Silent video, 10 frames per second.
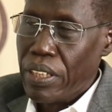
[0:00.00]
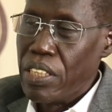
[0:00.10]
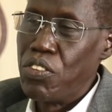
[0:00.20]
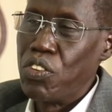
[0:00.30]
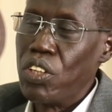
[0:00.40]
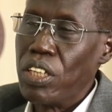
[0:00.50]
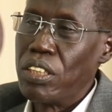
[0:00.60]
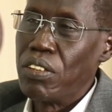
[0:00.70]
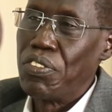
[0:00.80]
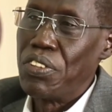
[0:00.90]
The
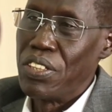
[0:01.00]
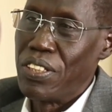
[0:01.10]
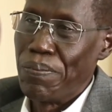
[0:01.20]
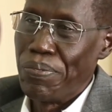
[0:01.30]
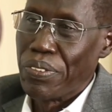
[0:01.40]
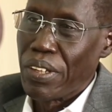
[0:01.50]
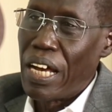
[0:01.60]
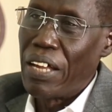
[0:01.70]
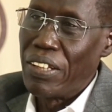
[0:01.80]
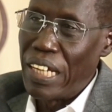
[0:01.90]
student's fees
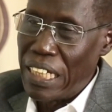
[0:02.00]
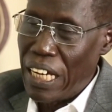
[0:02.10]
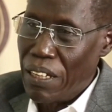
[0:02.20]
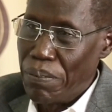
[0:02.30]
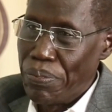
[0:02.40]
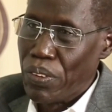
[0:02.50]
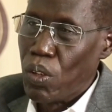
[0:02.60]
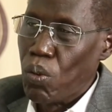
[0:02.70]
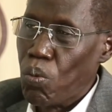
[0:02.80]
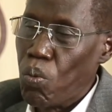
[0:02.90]
at that time
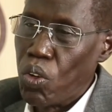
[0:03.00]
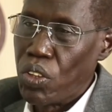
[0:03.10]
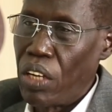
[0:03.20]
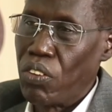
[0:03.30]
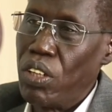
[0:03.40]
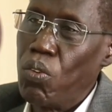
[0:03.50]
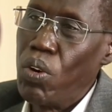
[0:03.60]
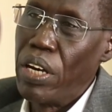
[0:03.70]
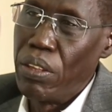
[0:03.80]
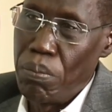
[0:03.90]
was actually
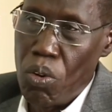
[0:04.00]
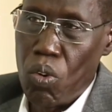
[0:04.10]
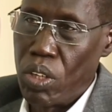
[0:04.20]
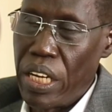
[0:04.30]
worth more.